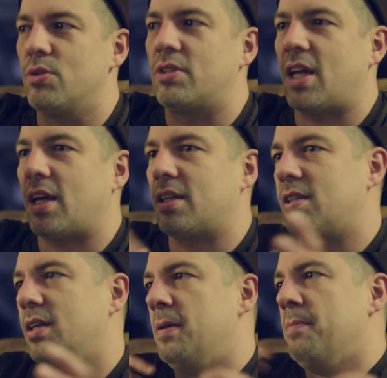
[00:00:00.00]

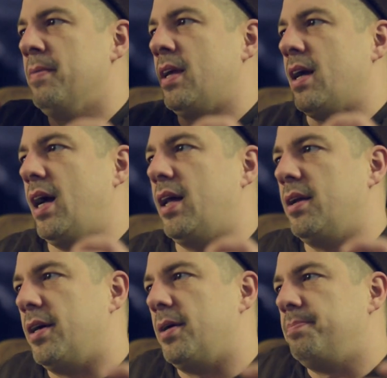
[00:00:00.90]
Utrecht.
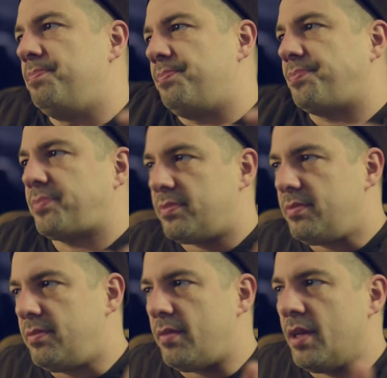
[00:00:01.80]
And
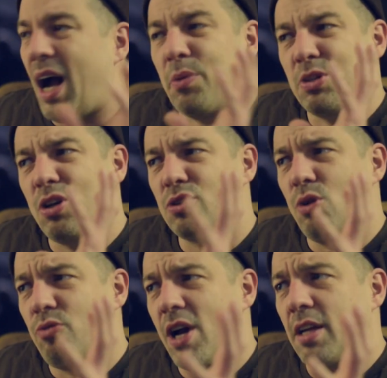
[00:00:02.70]
I was
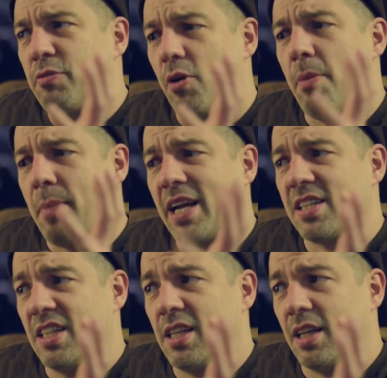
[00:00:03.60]
also writing for a
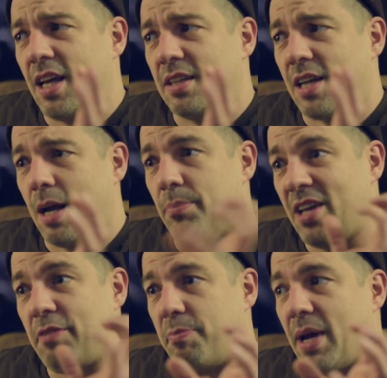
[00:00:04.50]
magazine at that time,
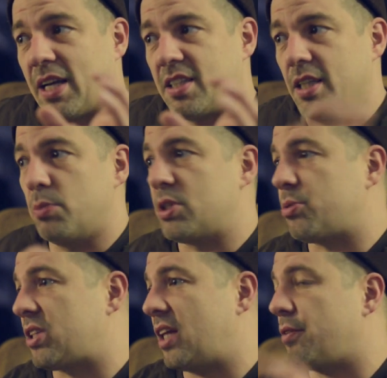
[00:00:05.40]
Def Magazine,
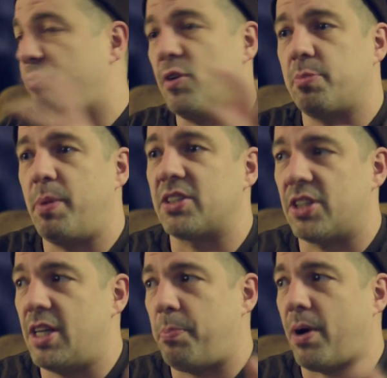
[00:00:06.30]
which was like the first
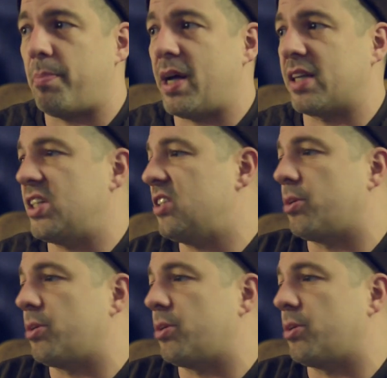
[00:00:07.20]
Belgian hip-hop magazine.